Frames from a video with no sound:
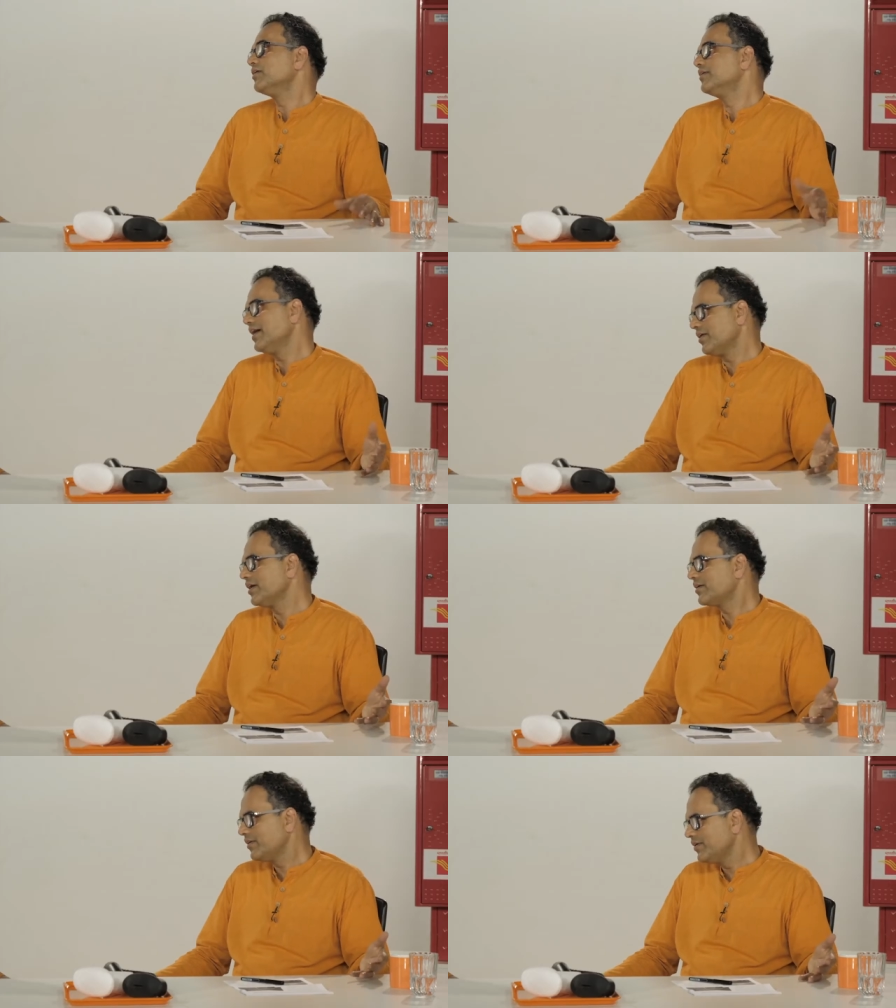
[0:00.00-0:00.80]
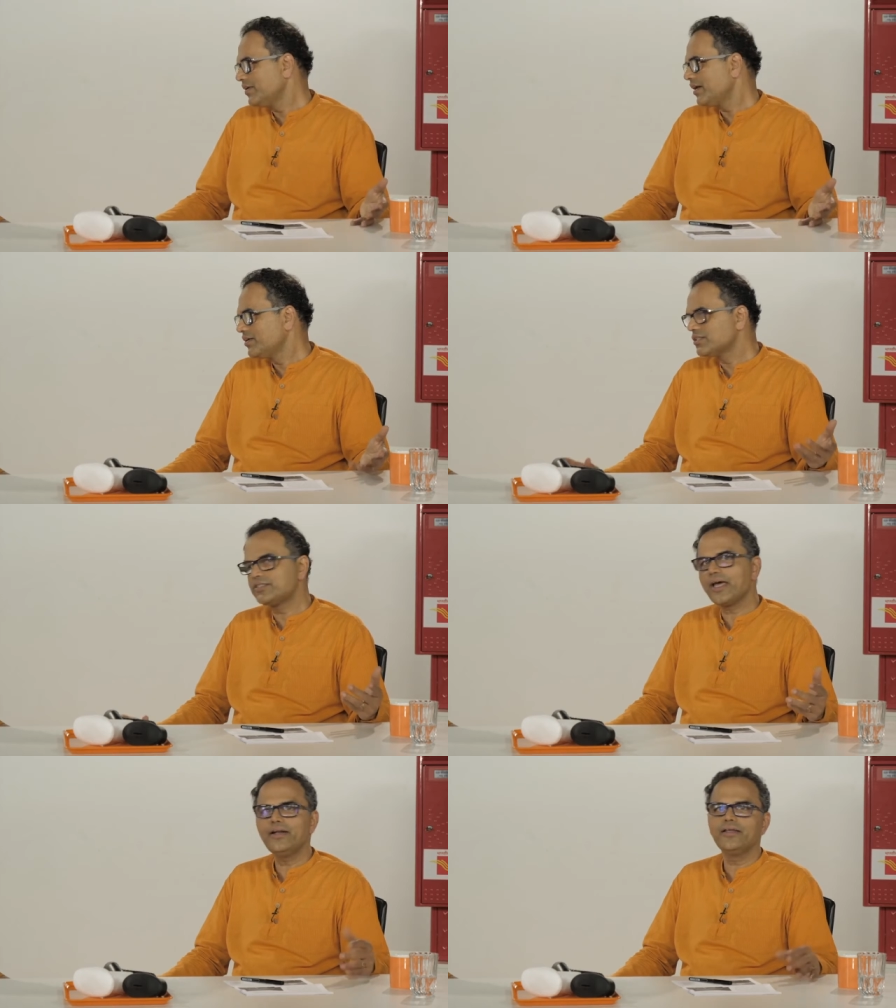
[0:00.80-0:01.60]
Getting a clear
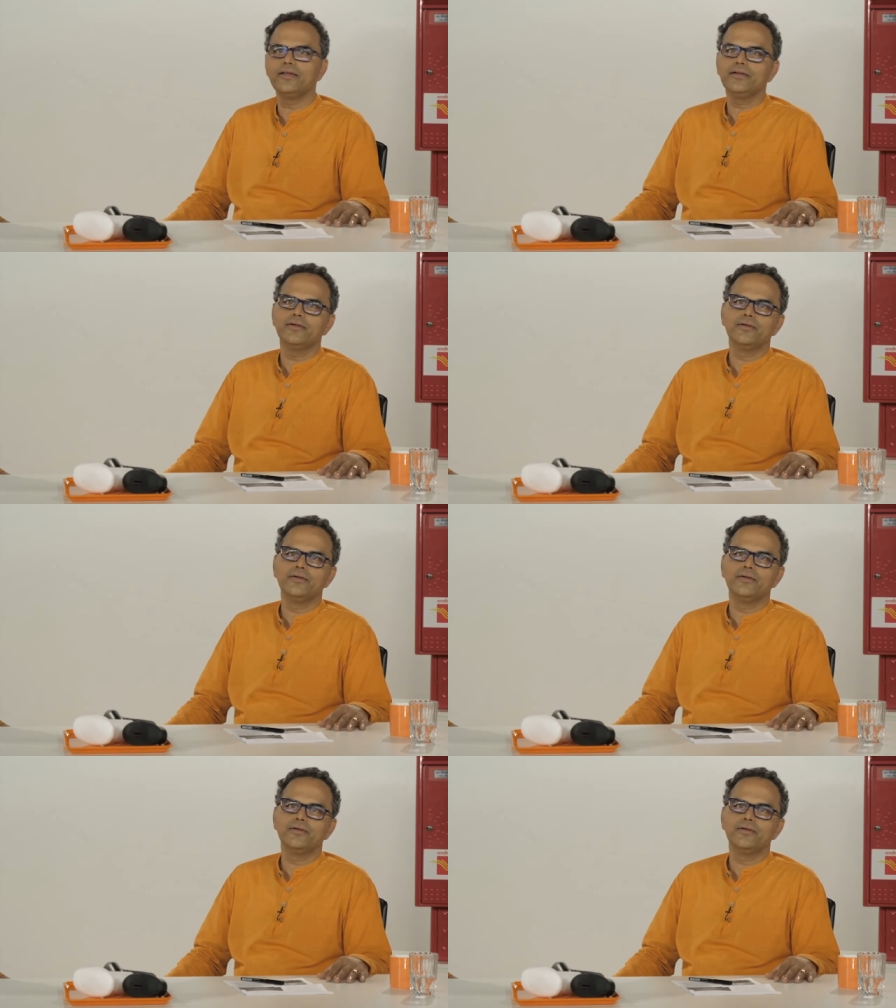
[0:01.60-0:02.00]
understanding